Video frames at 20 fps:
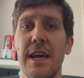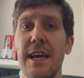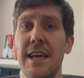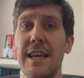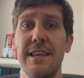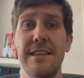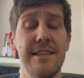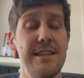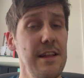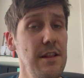
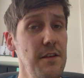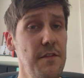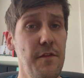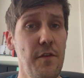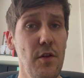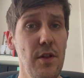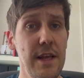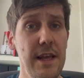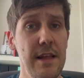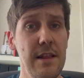He's still a
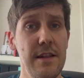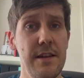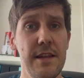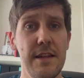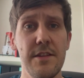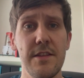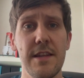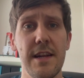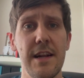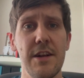full England
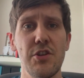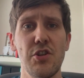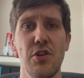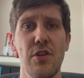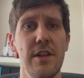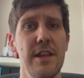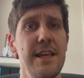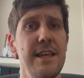international.